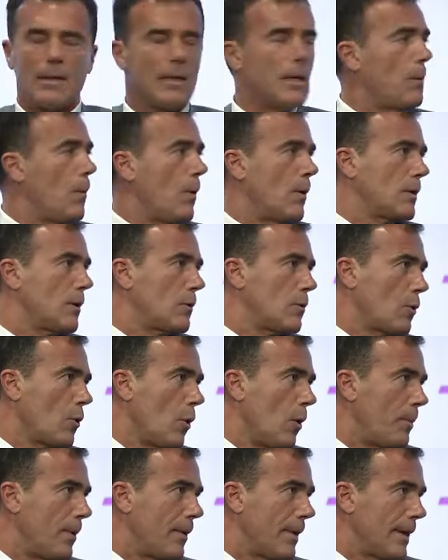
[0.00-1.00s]
they wanted to
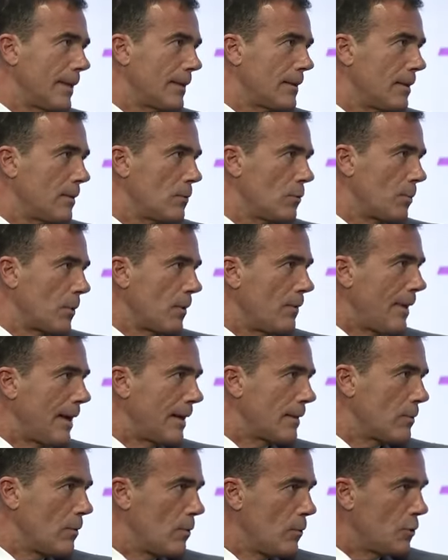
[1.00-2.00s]
cooperate to
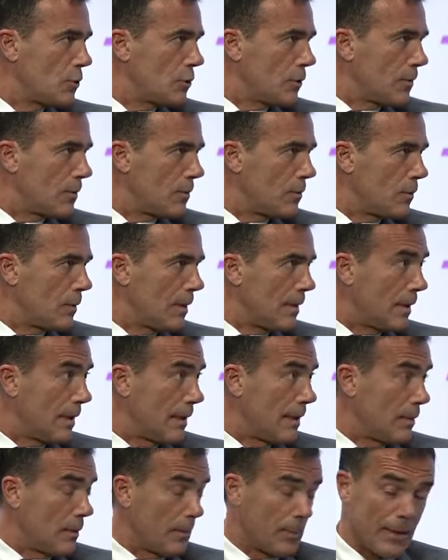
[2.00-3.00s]
provide solutions to
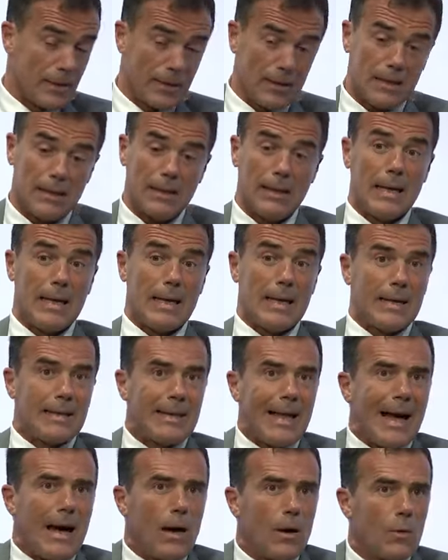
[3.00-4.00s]
the European system.
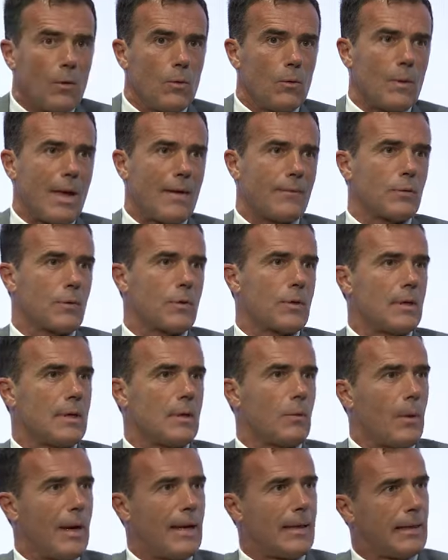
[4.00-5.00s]
Now we have to see
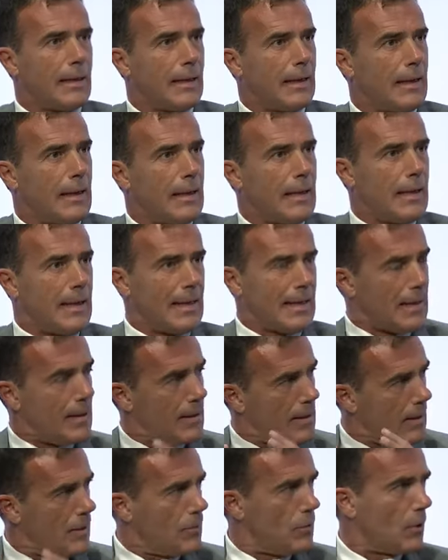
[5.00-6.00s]
whether in
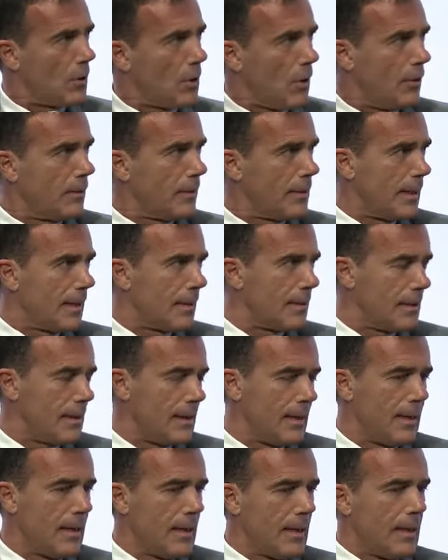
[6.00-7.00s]
this new context
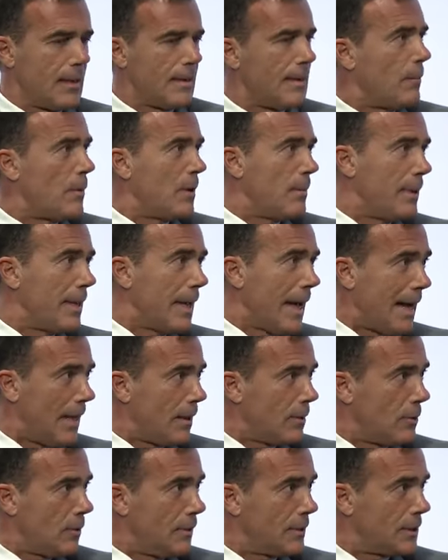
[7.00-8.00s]
there will be
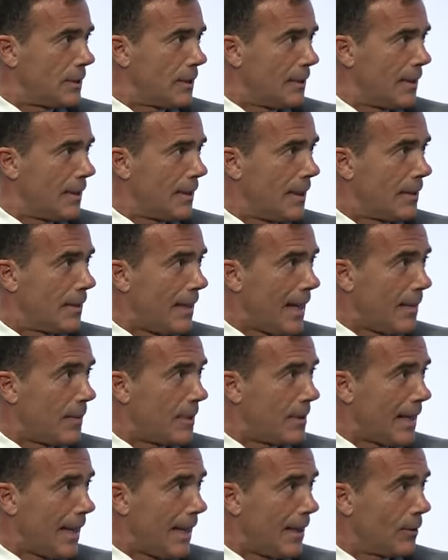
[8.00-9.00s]
adults in the
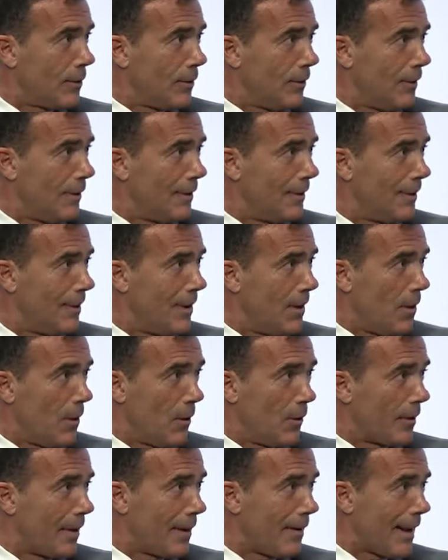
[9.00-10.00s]
hemicycle
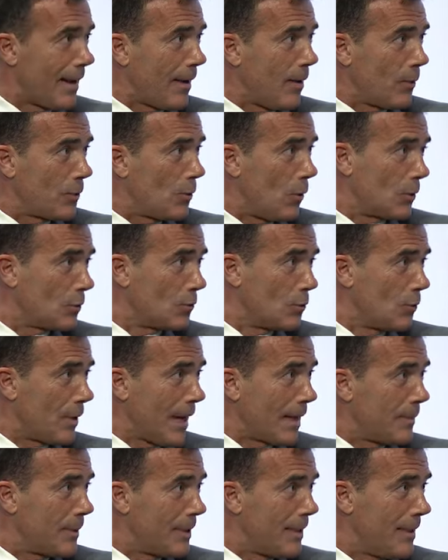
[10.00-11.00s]
or two
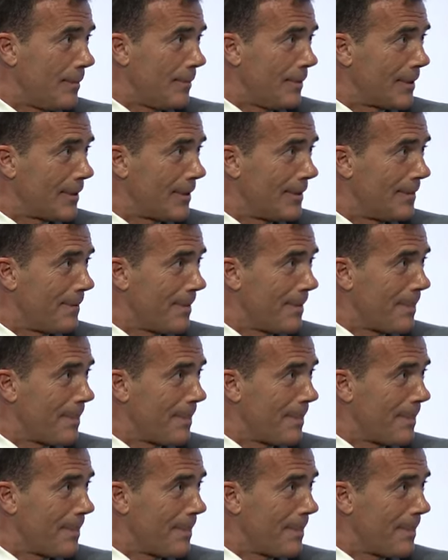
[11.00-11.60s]
rugby teams.